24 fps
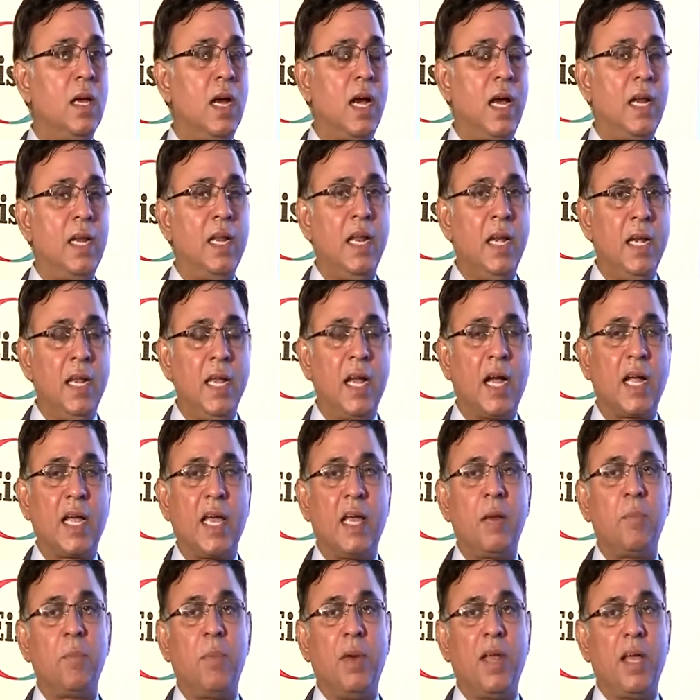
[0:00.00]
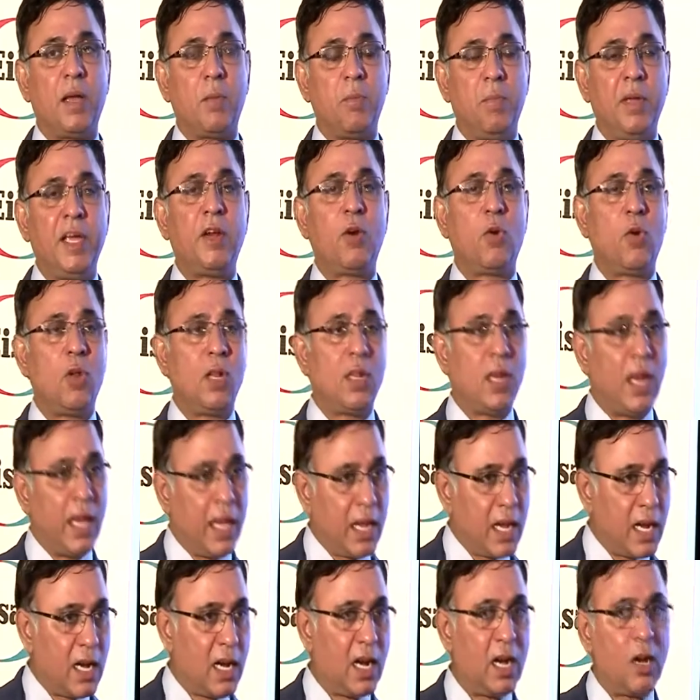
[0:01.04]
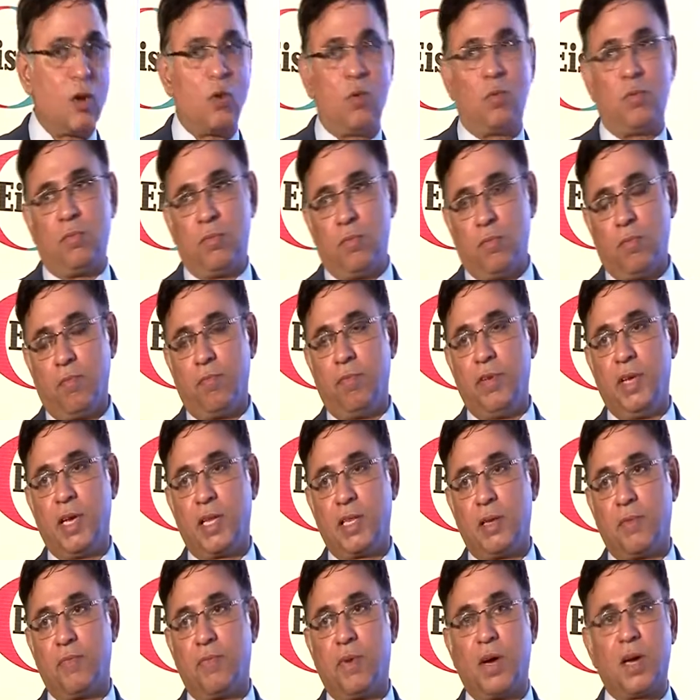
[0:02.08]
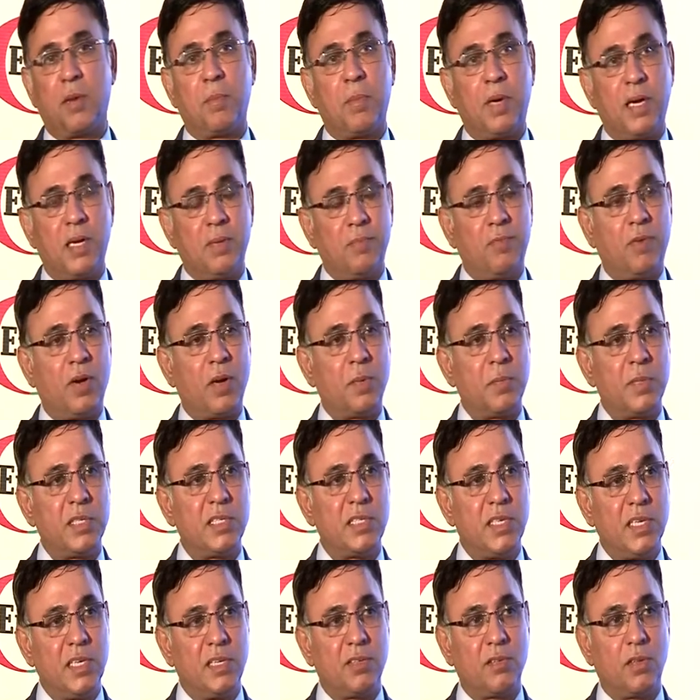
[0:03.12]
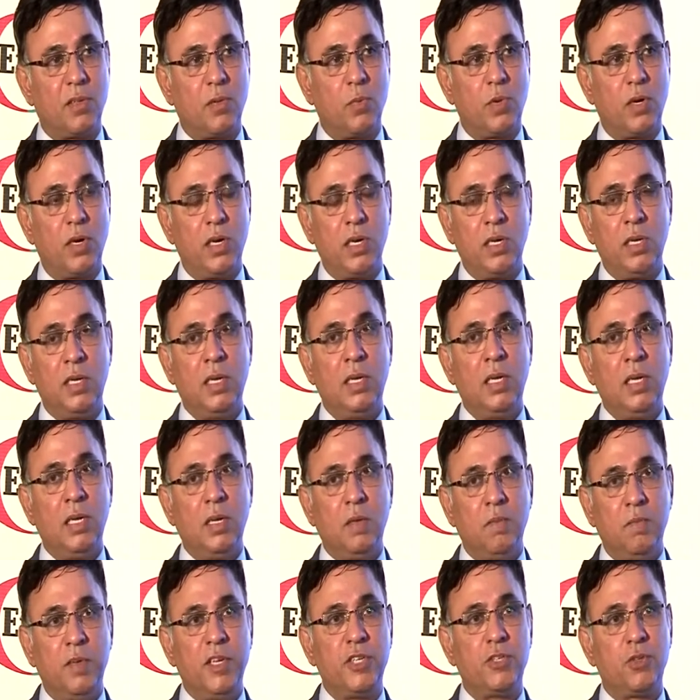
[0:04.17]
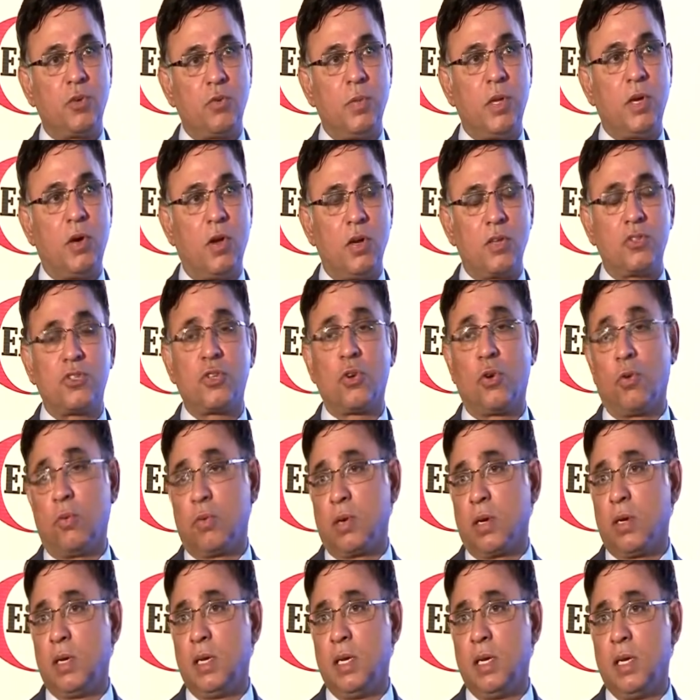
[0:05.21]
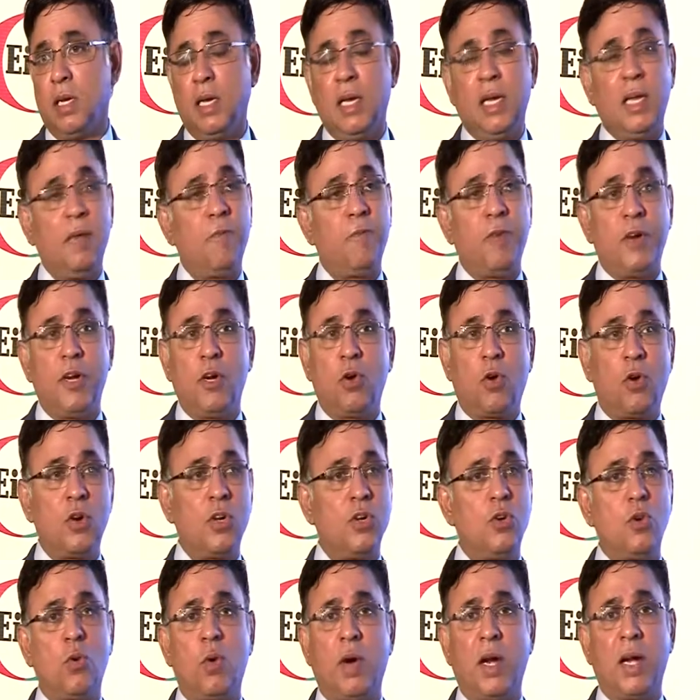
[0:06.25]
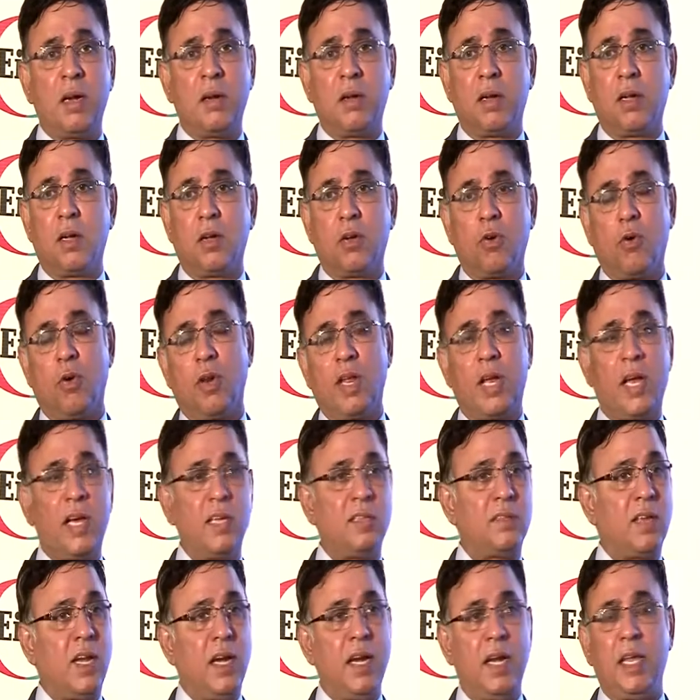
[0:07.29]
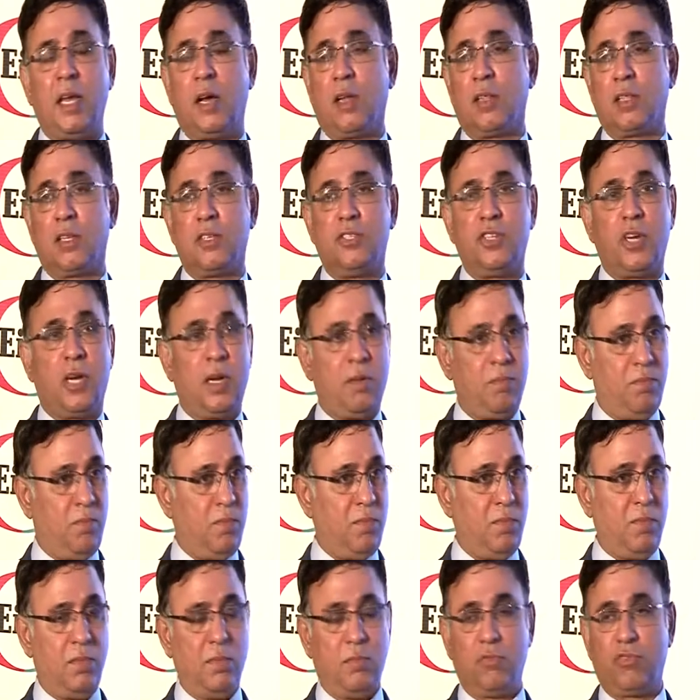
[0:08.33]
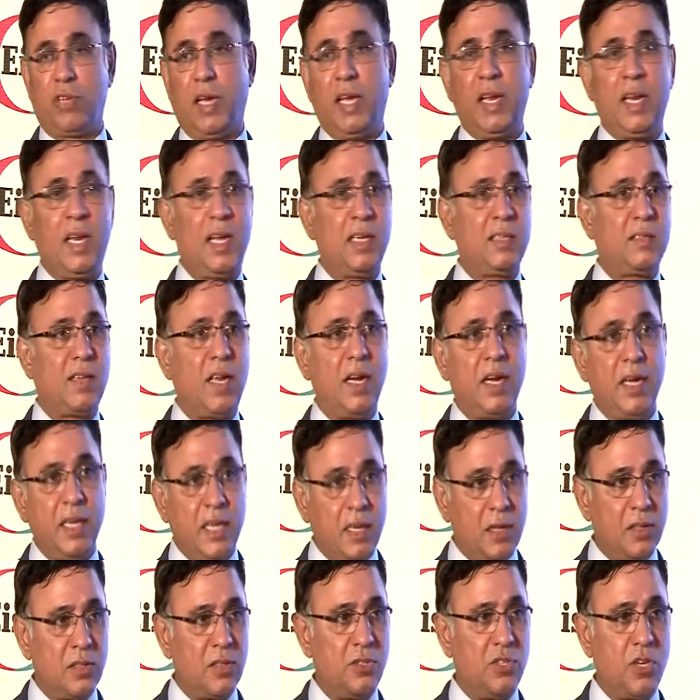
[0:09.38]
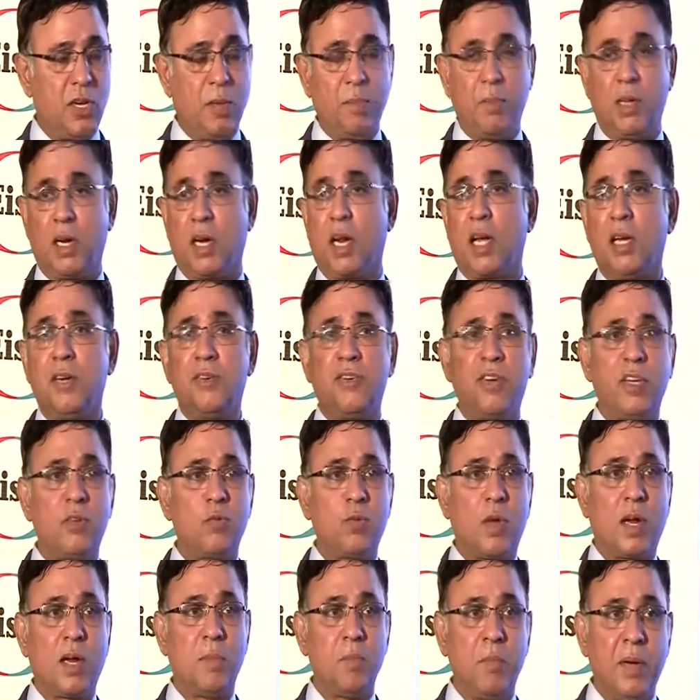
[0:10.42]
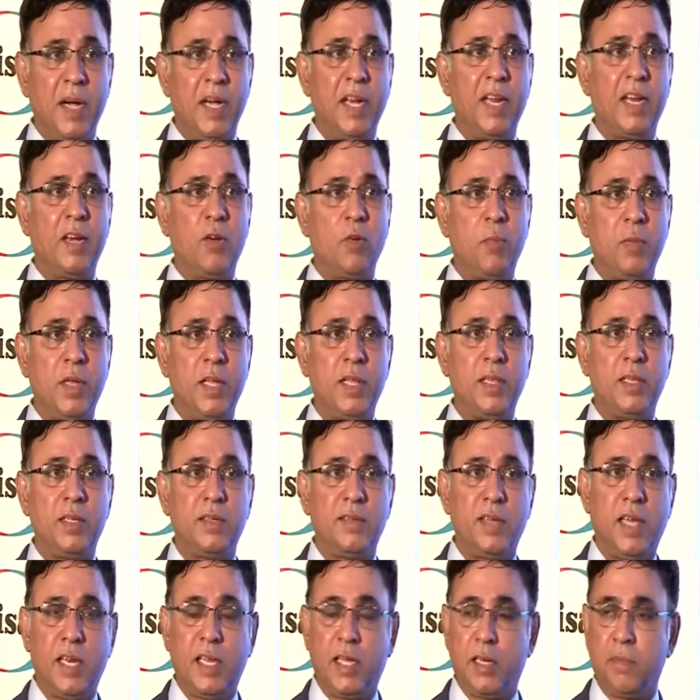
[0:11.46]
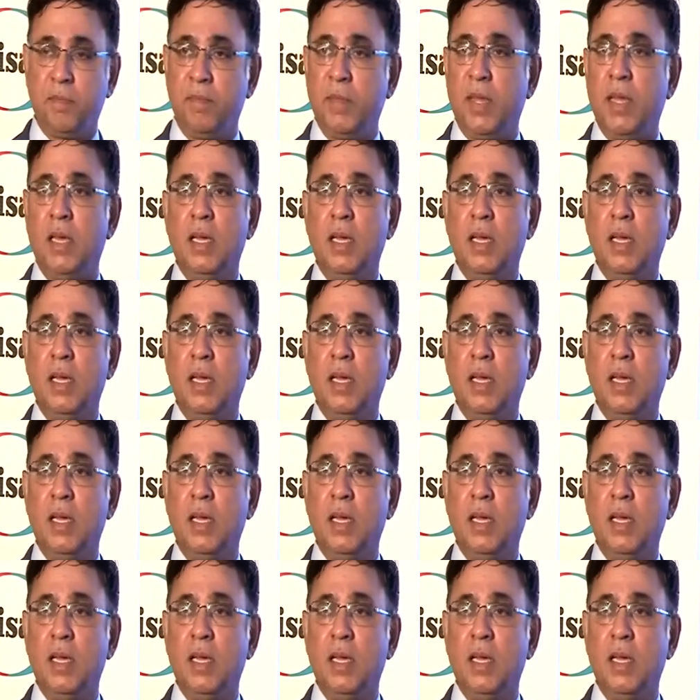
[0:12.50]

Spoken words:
And India can play a big role, like how we are the pharmacies of the world. We should be also, if we don't do it, Korea is already on the job. China is already on the job. There are countries who are competing to be in this area.